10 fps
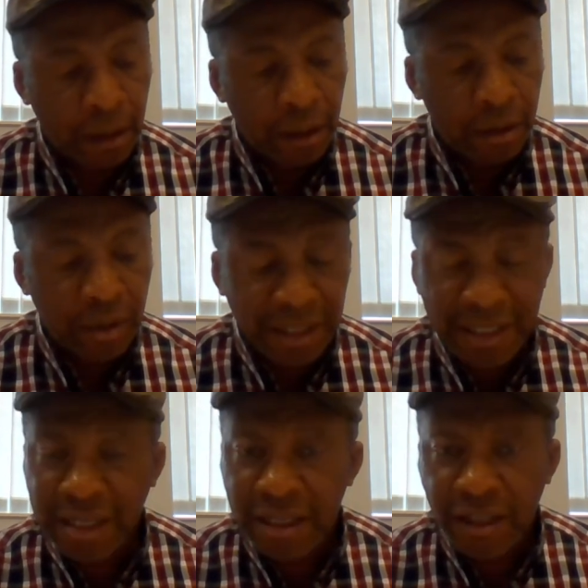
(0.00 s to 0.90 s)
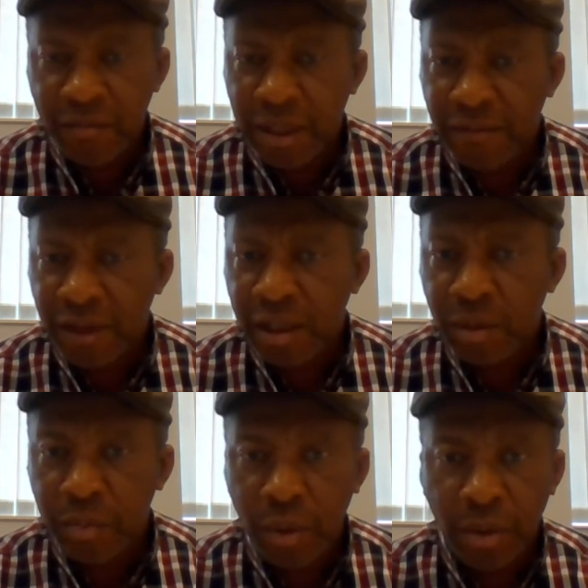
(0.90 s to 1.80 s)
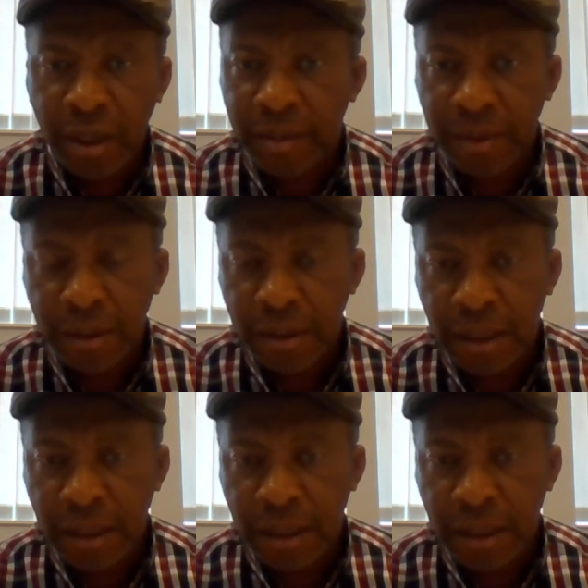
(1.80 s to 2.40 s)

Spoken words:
So as I said, there have been available programs,